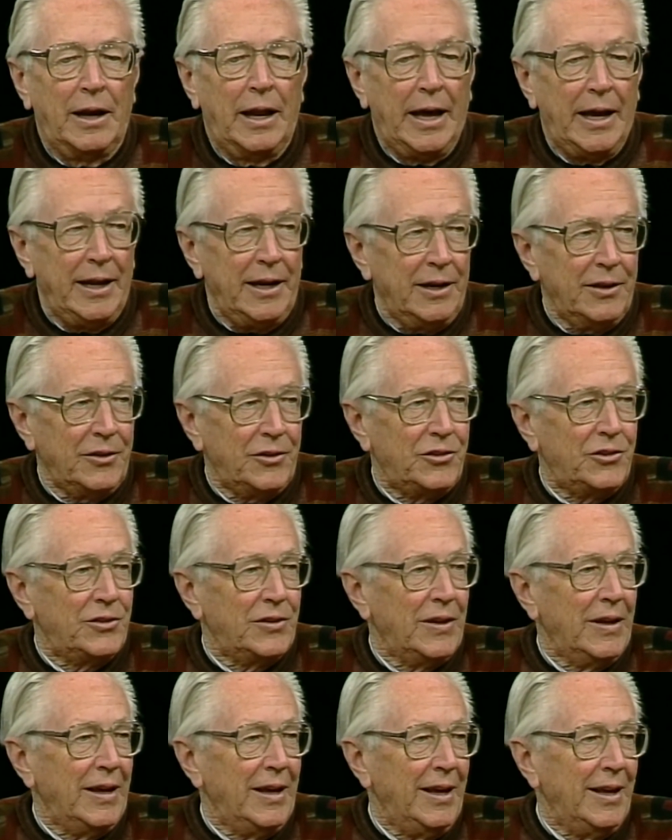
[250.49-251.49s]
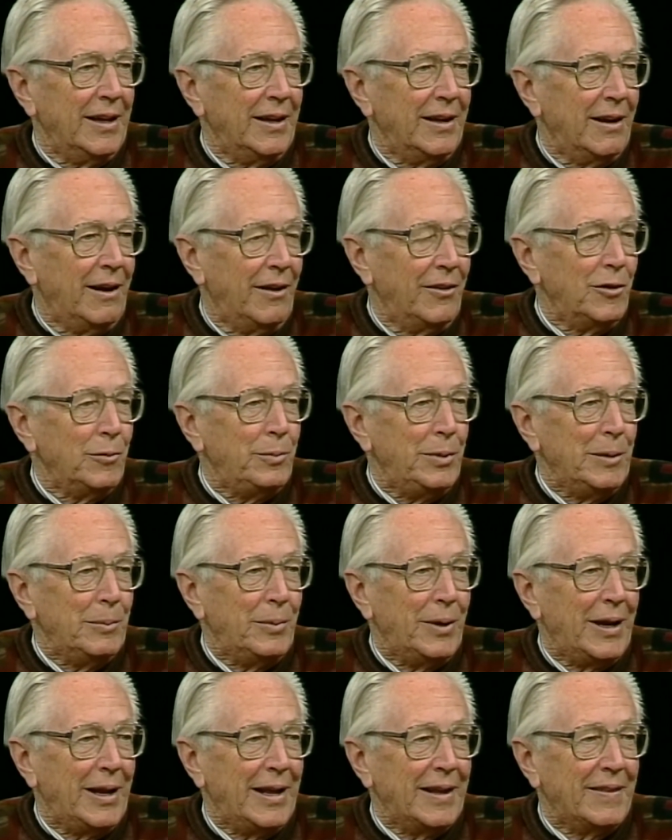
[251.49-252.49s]
Linus and other
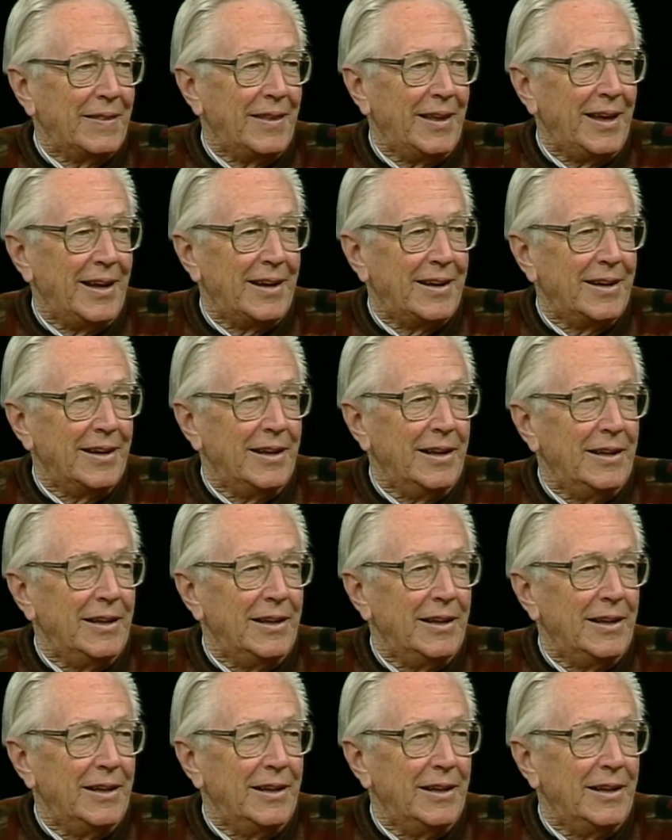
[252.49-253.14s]
people like that.